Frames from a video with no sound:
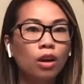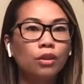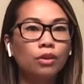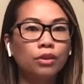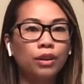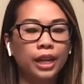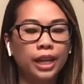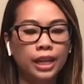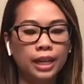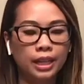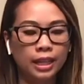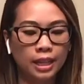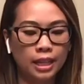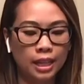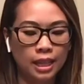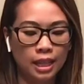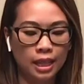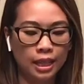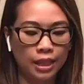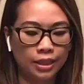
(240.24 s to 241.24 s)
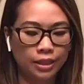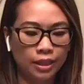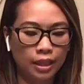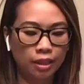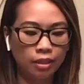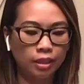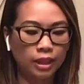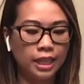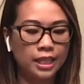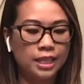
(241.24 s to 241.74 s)
All right,
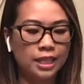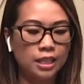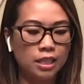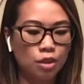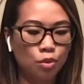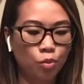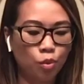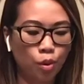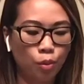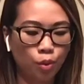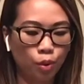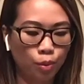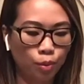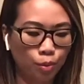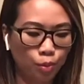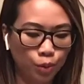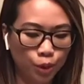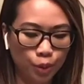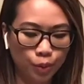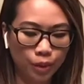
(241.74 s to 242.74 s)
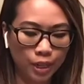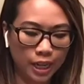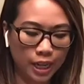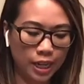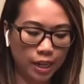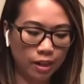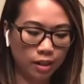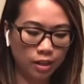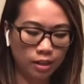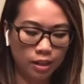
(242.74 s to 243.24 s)
now let's see what we're doing
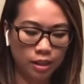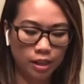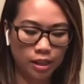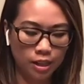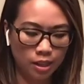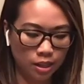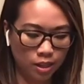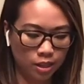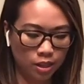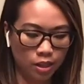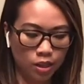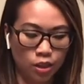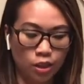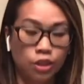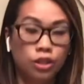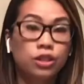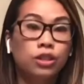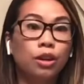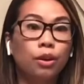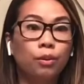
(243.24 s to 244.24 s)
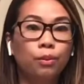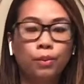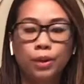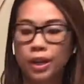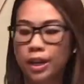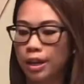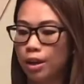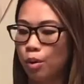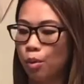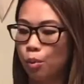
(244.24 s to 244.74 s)
here. So
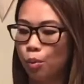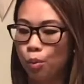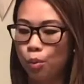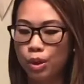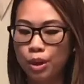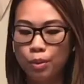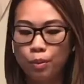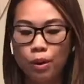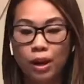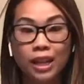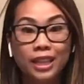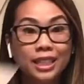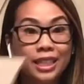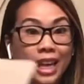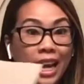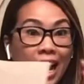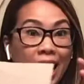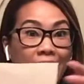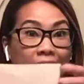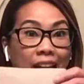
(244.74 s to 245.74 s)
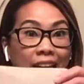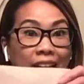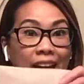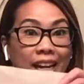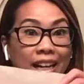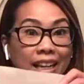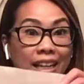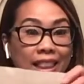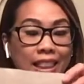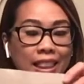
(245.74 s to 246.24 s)
we want to
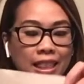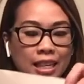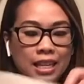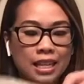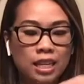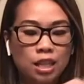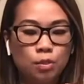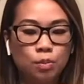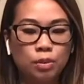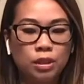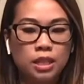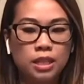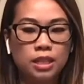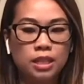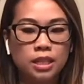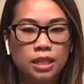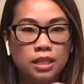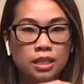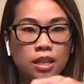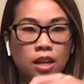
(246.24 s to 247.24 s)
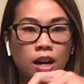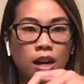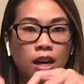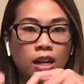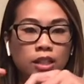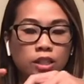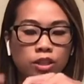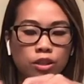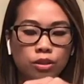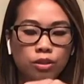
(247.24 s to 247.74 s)
add these pieces
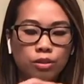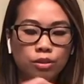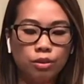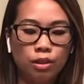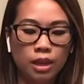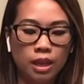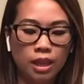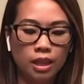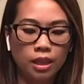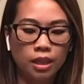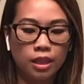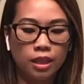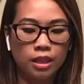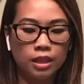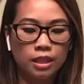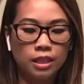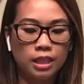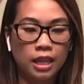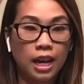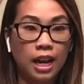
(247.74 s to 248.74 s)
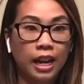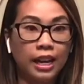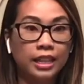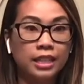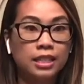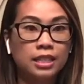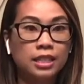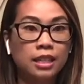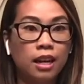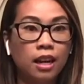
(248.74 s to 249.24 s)
onto the
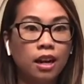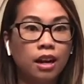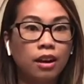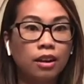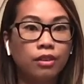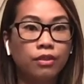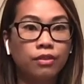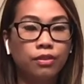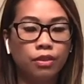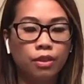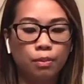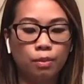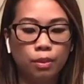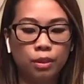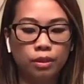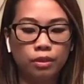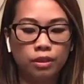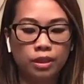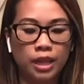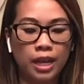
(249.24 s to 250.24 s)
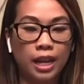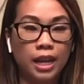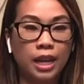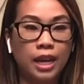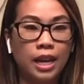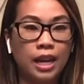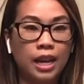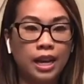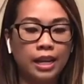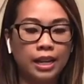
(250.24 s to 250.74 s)
sides of the building.
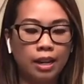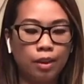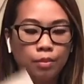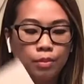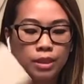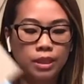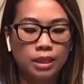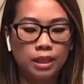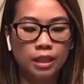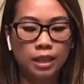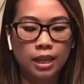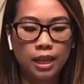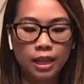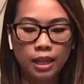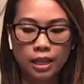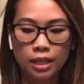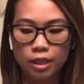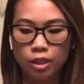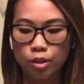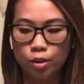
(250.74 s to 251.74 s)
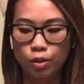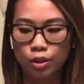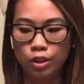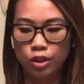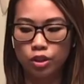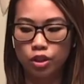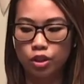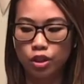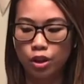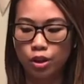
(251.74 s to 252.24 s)
Now Miss Lynn is going
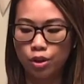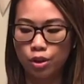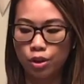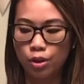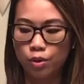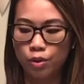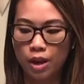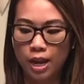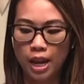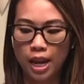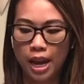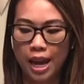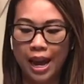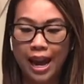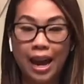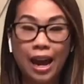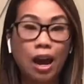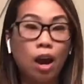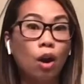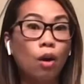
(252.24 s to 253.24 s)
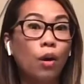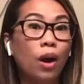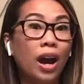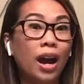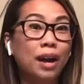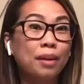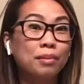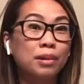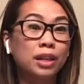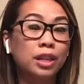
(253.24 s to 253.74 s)
to show you how
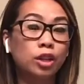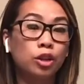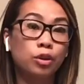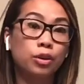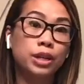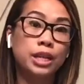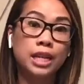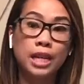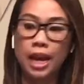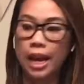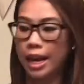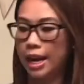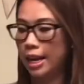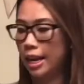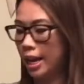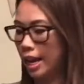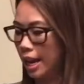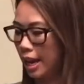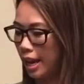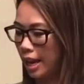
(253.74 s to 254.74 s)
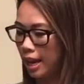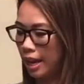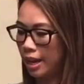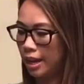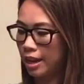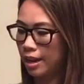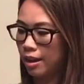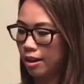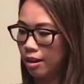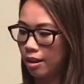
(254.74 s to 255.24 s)
I'm going to create a